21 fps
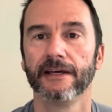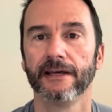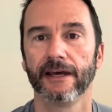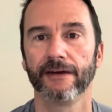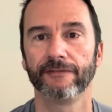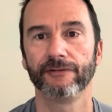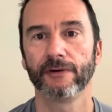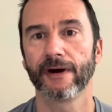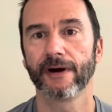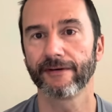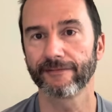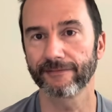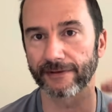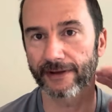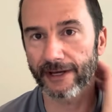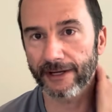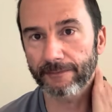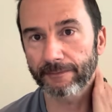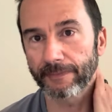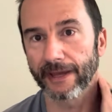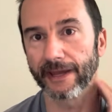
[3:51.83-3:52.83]
If you have
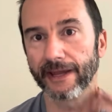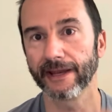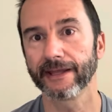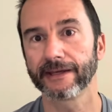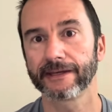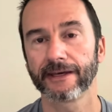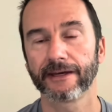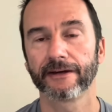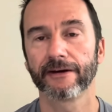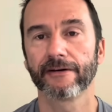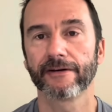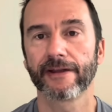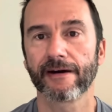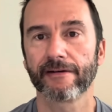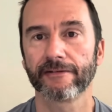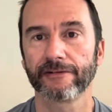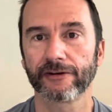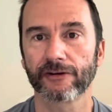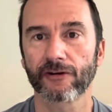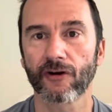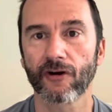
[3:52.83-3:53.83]
neck pain, it could go
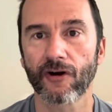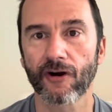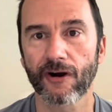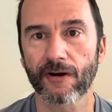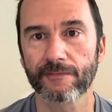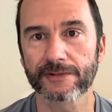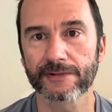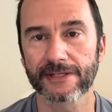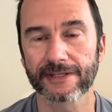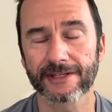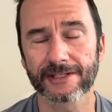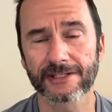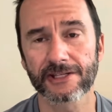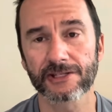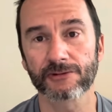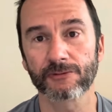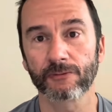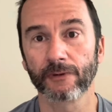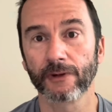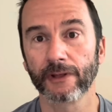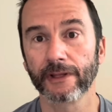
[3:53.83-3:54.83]
down your arms. And this
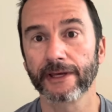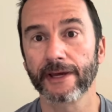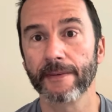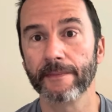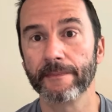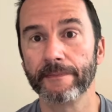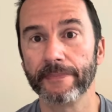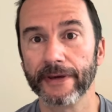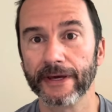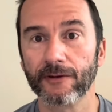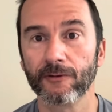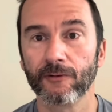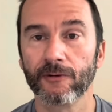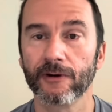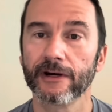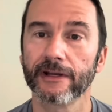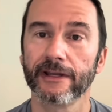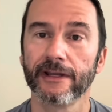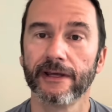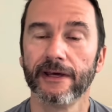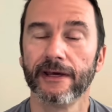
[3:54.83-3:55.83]
is really a big
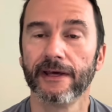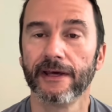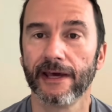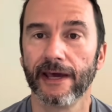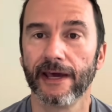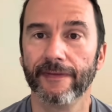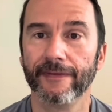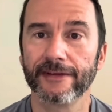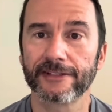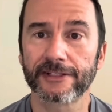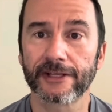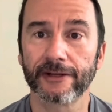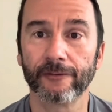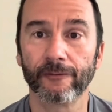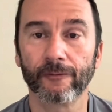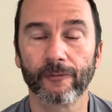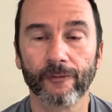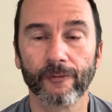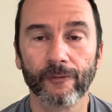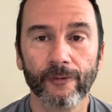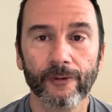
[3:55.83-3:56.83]
one. And this
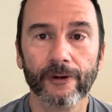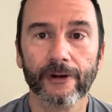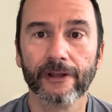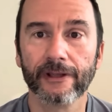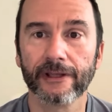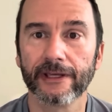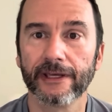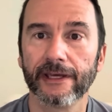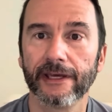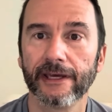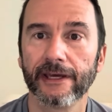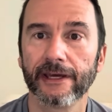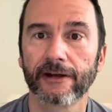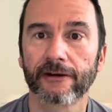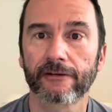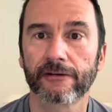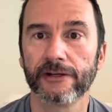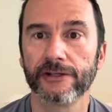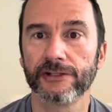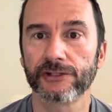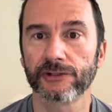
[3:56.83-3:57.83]
can really
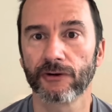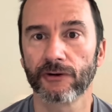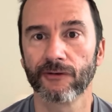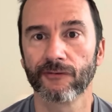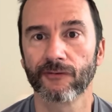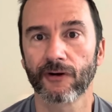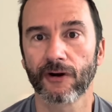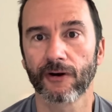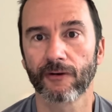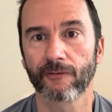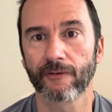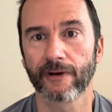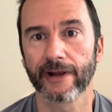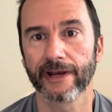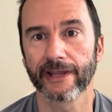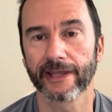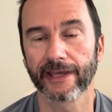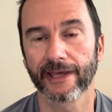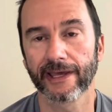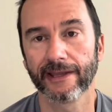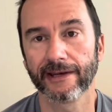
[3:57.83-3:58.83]
increase your overall
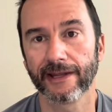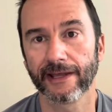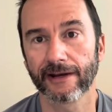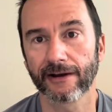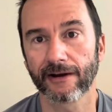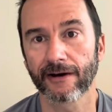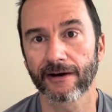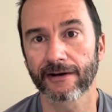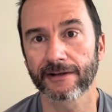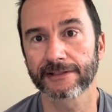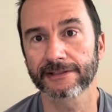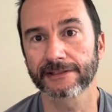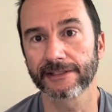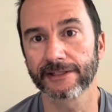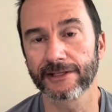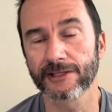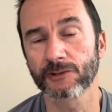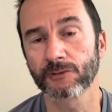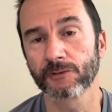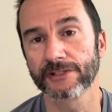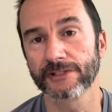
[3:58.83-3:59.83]
rating. And honestly,
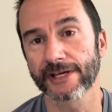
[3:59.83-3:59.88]
this one's